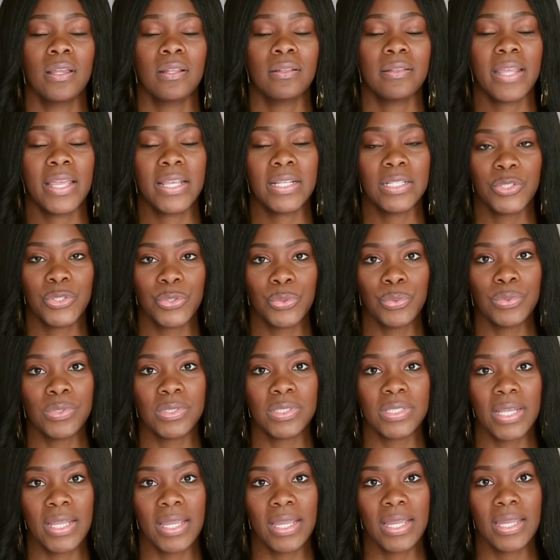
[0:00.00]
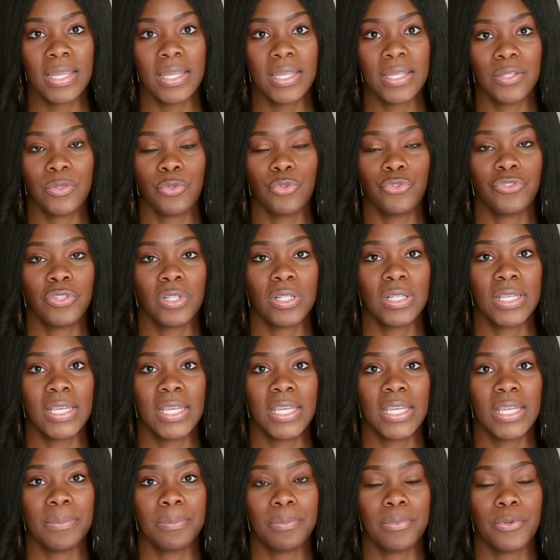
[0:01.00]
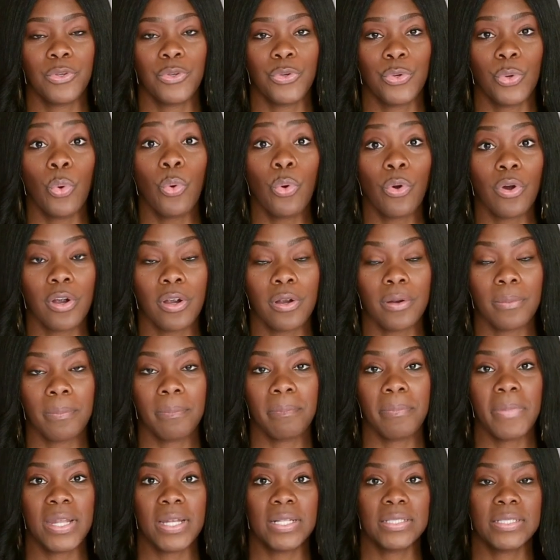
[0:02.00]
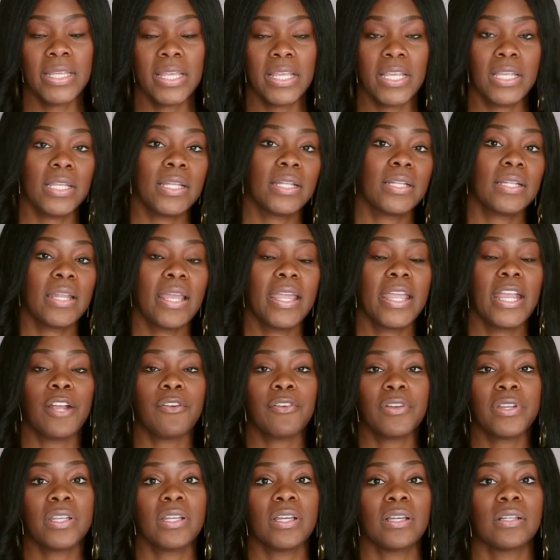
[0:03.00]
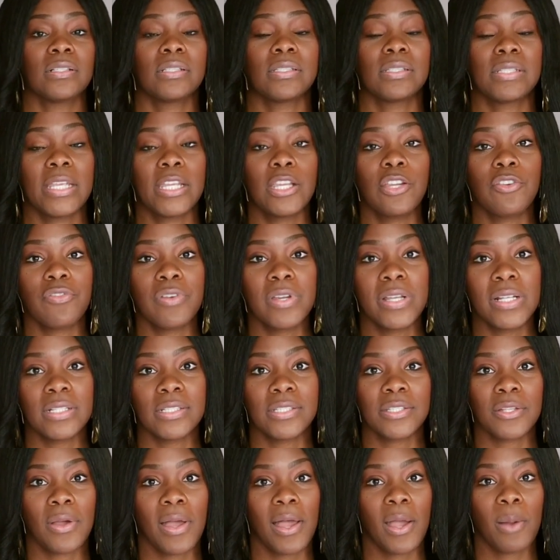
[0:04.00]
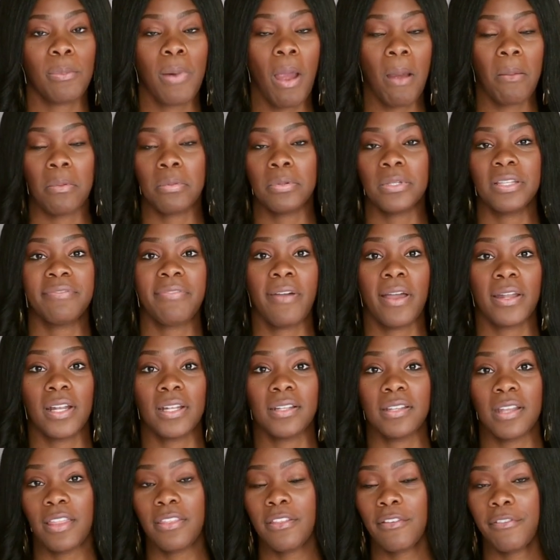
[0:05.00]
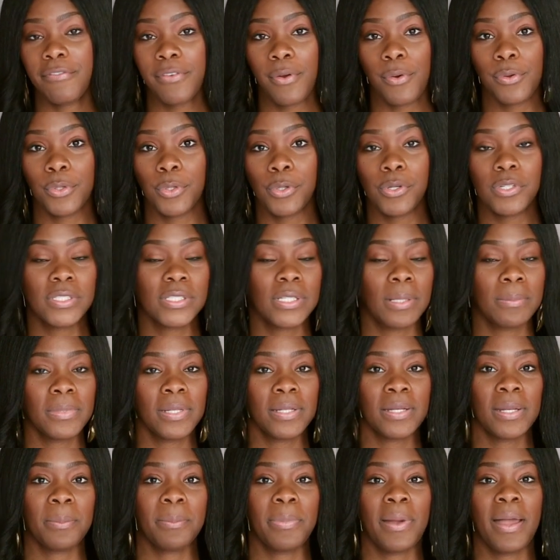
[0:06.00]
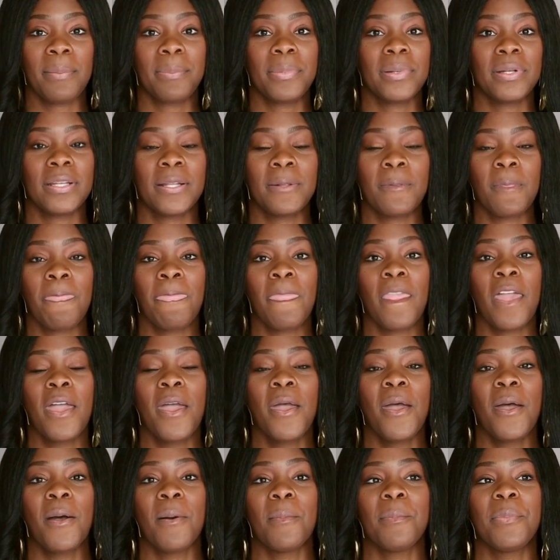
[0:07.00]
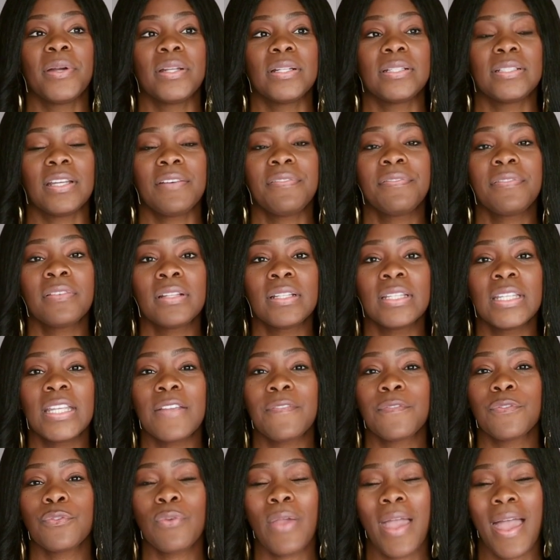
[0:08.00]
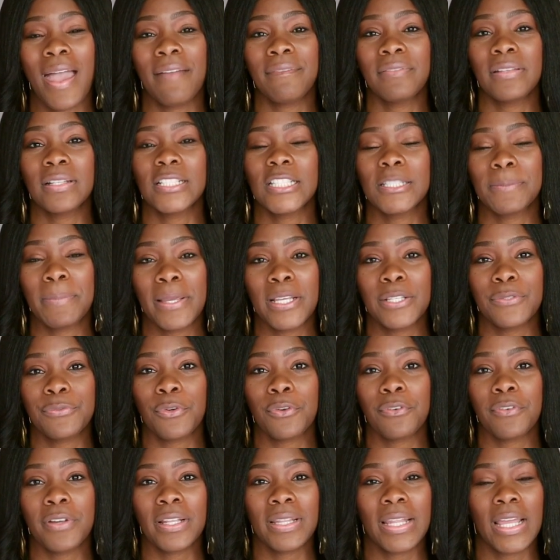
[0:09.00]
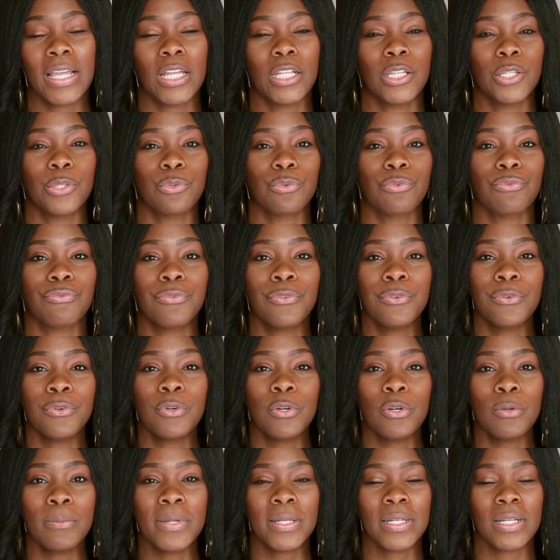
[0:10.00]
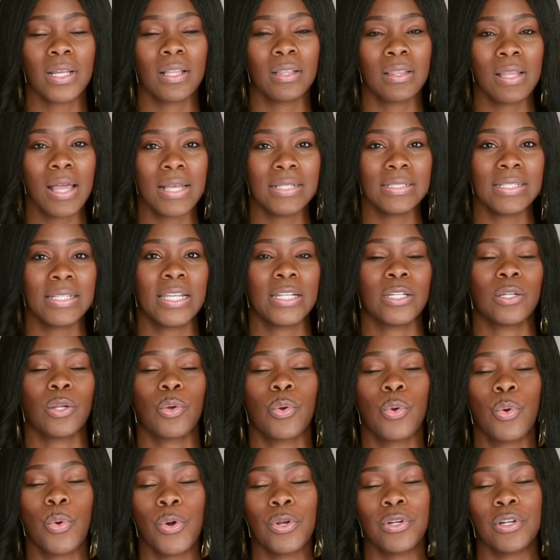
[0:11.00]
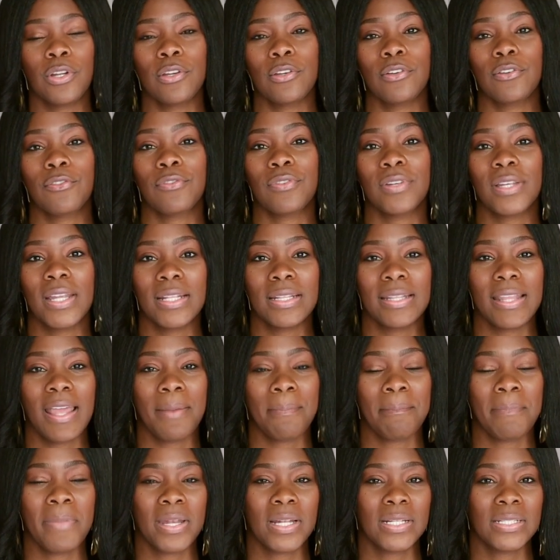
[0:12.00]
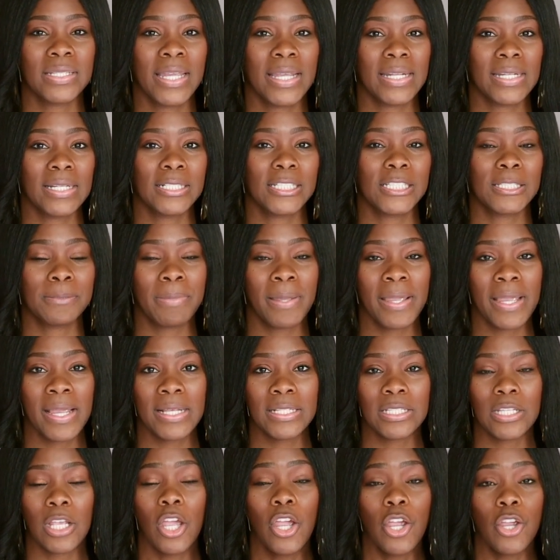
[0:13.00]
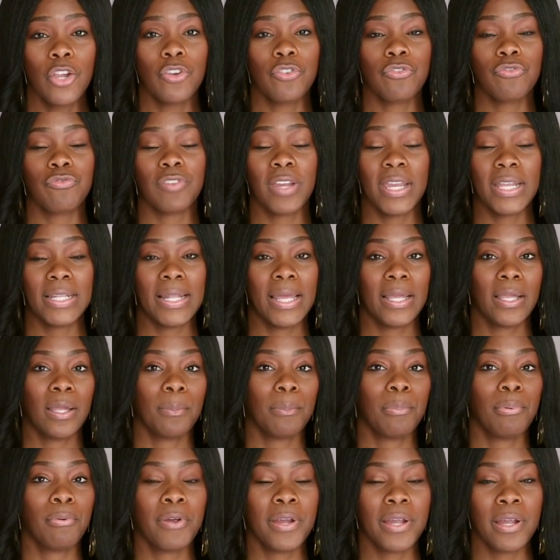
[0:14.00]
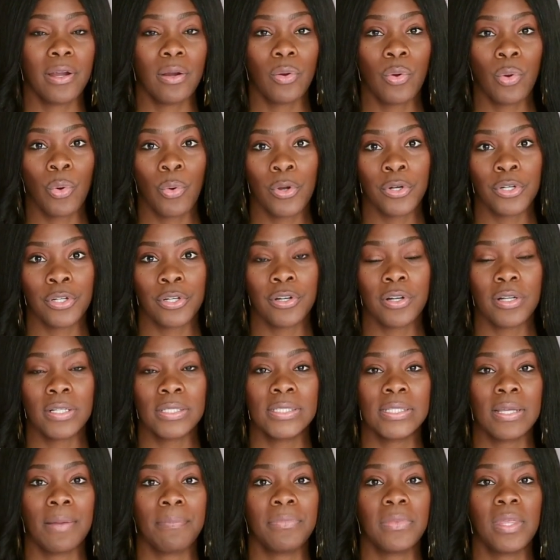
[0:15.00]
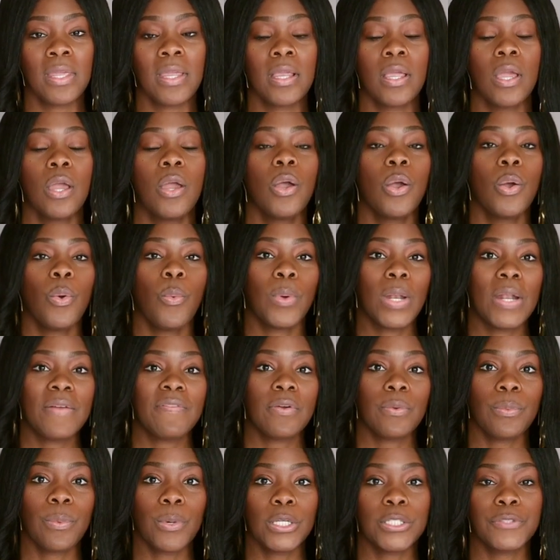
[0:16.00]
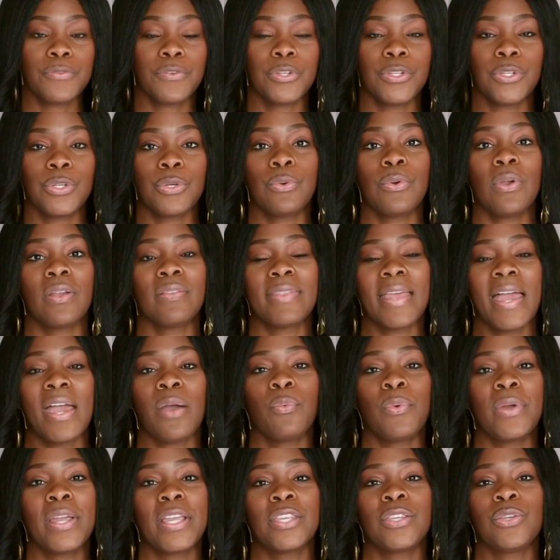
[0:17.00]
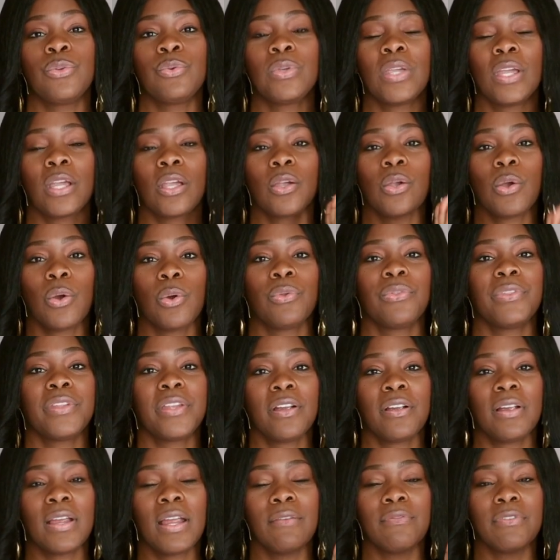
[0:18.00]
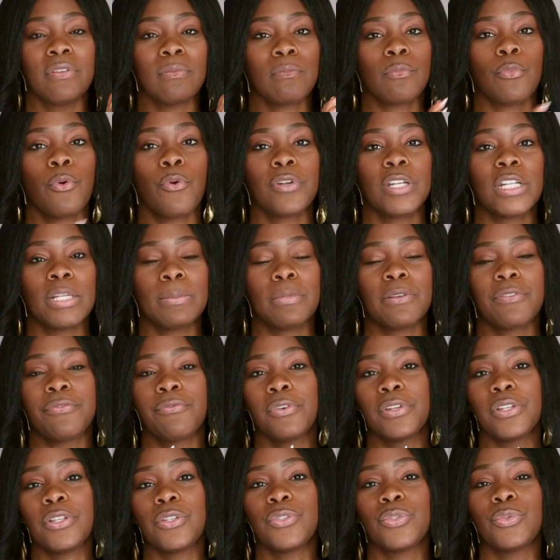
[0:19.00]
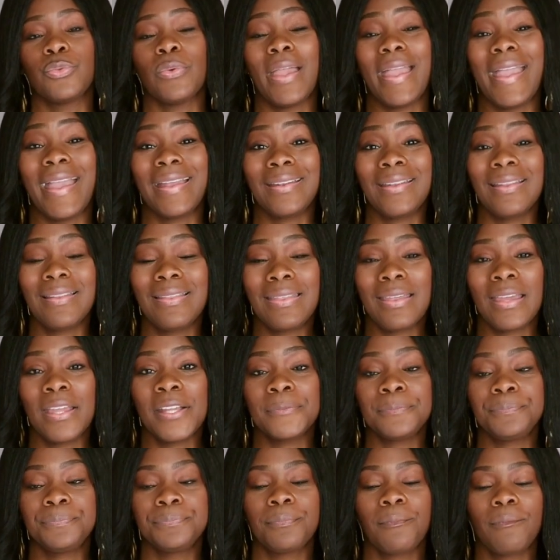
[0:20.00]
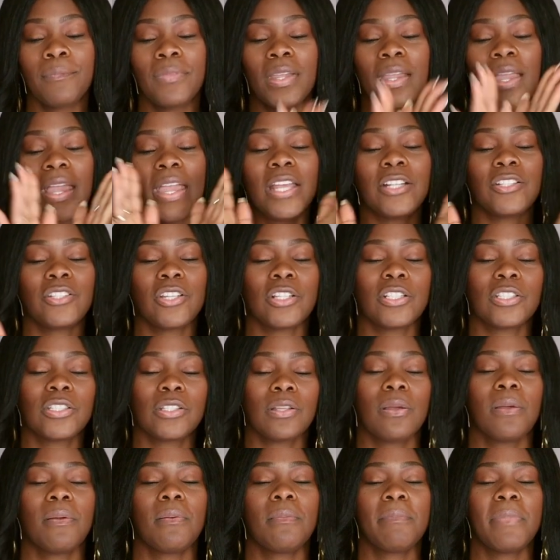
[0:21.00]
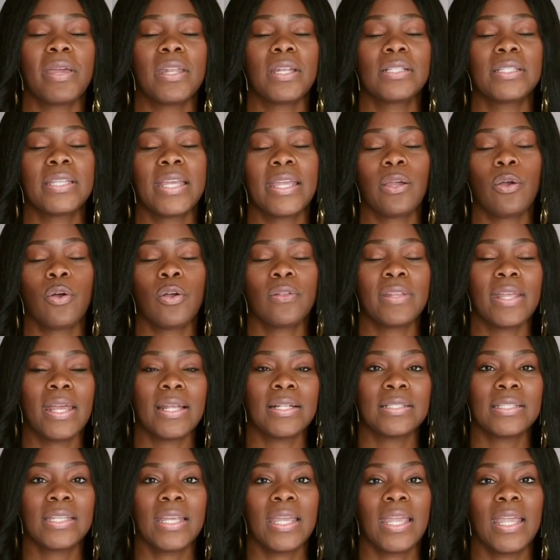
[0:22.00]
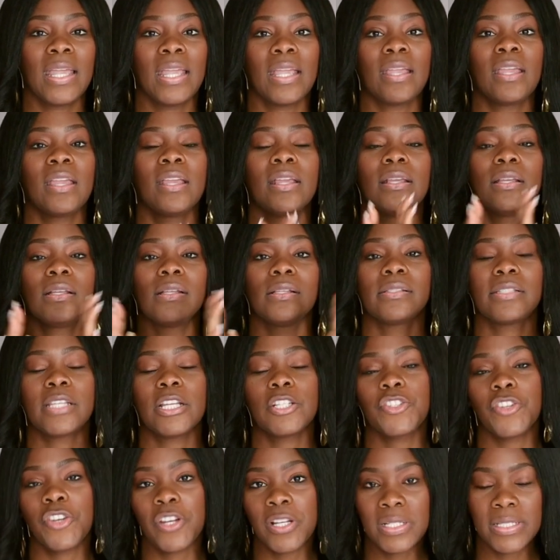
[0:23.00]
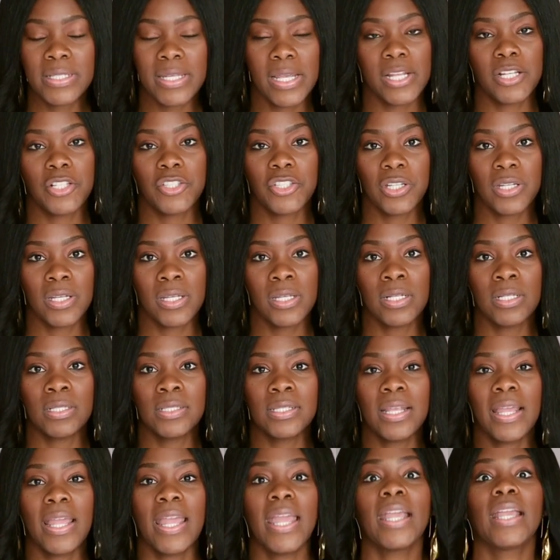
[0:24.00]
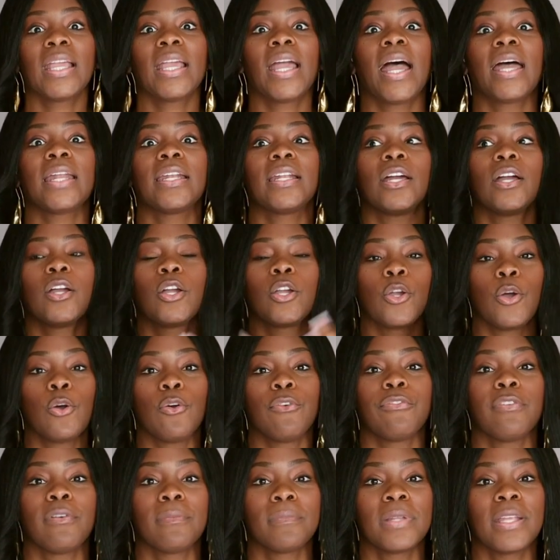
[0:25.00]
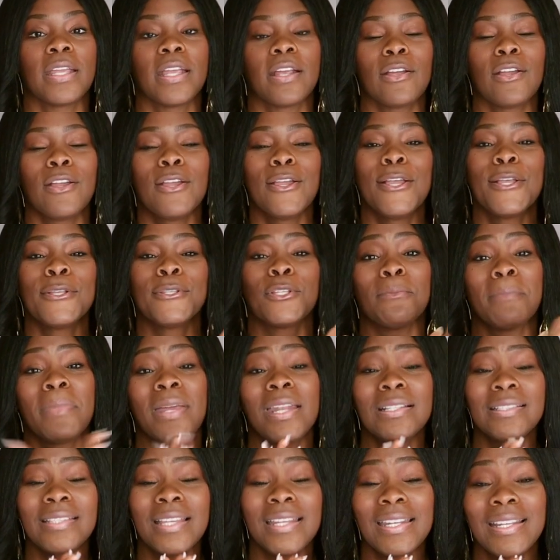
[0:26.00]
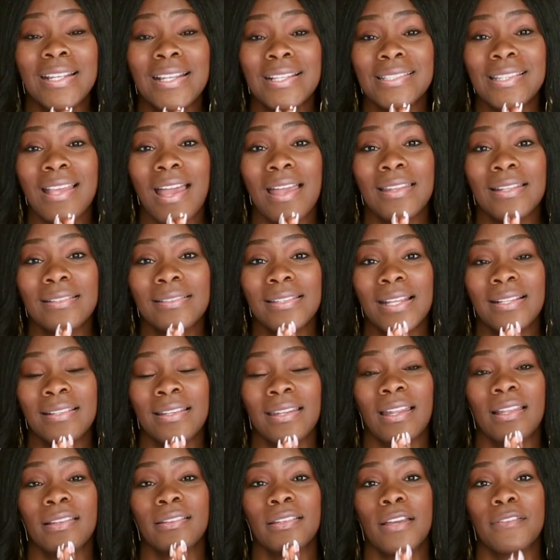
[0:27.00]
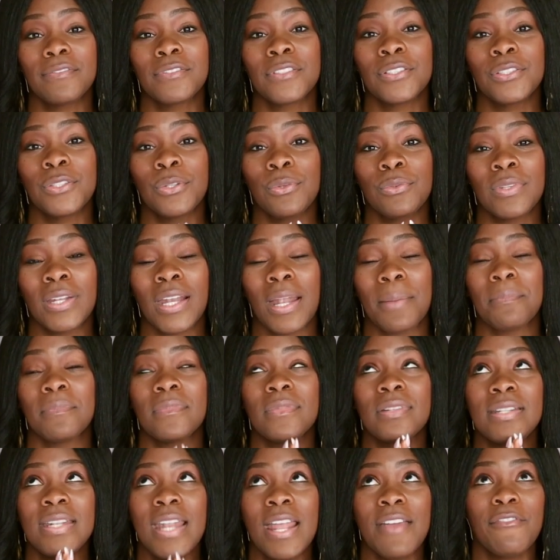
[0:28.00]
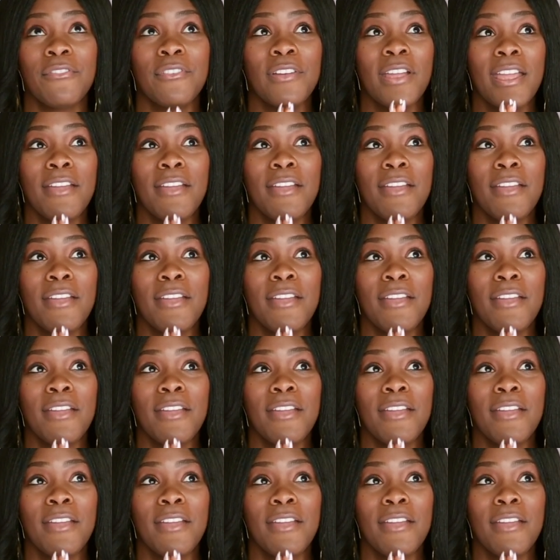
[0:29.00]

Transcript: they do say you should keep your meditating area sacred. So I'll probably find another photo or something and pop it in. But definitely if you have the space for it, like a little room in a closet in the corner, create that meditating space, create like a prayer corner or something, whatever works for you. That way you can go there every morning before you do anything and just meditate on that day, set your intentions, and kind of go from there. So meditating is the other thing that I love to do that I'm never,